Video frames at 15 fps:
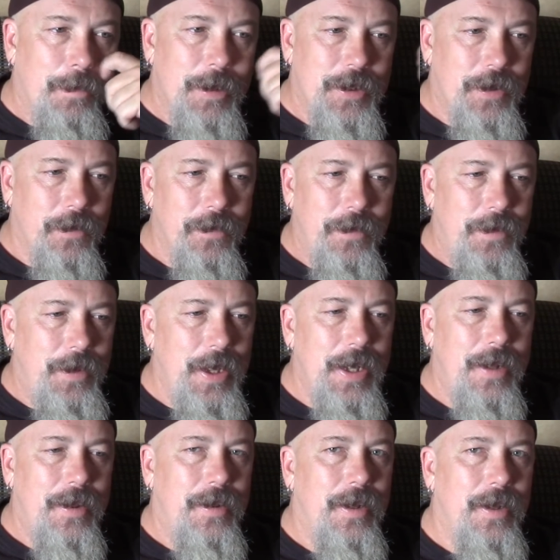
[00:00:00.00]
But don't
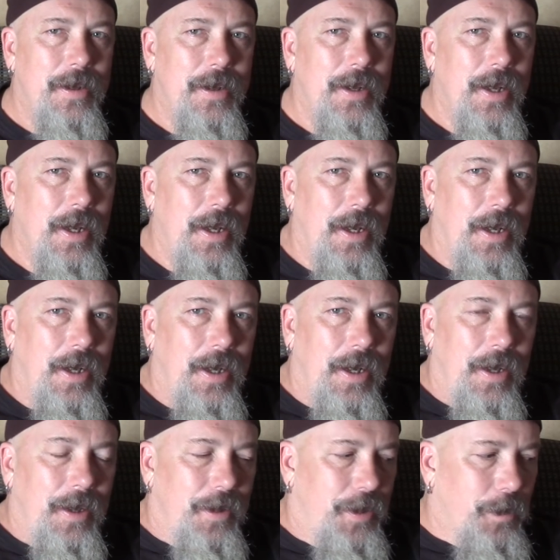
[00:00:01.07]
think that
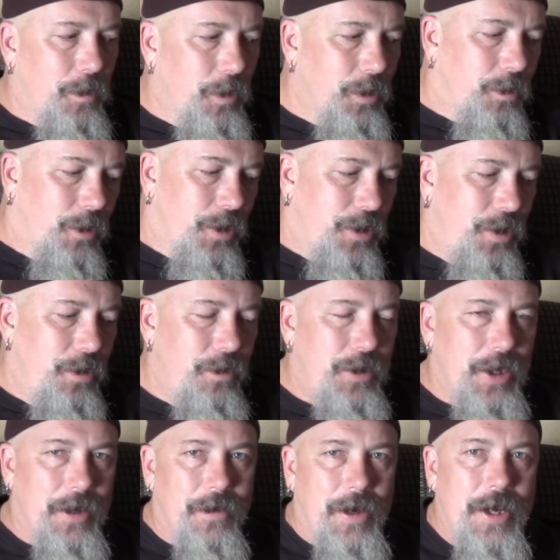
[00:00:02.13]
the World War II
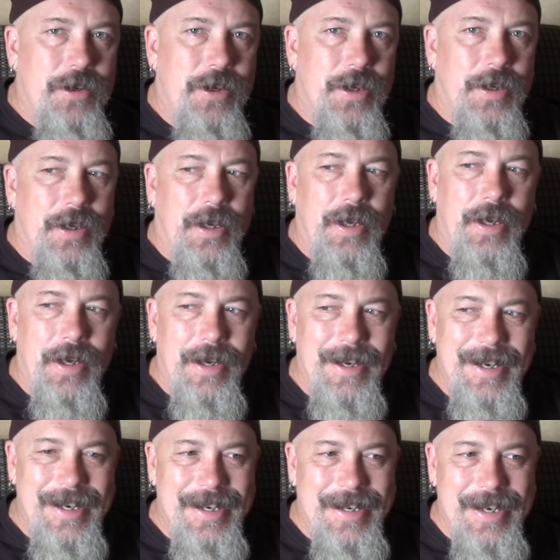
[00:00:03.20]
generation
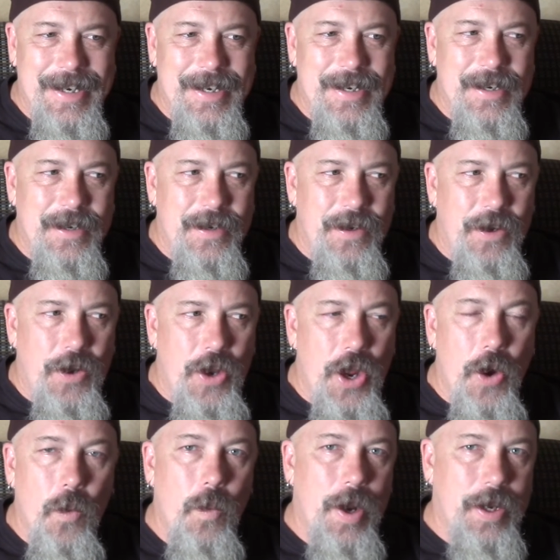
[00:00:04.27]
didn't
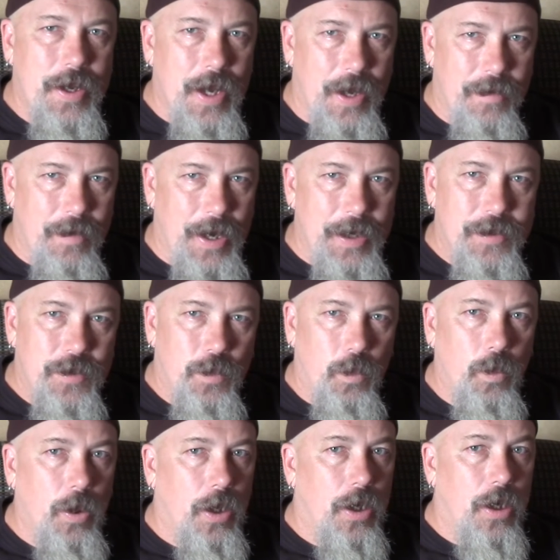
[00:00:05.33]
know what gun rights
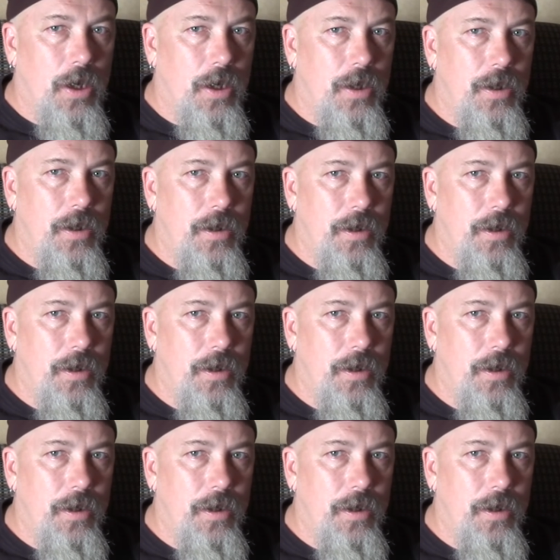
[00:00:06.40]
were.